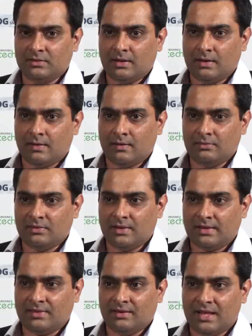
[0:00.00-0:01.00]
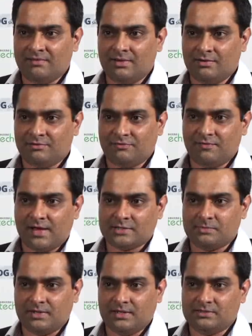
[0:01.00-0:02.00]
the level of
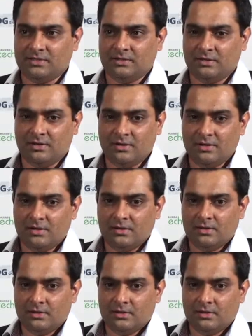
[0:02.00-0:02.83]
expertise in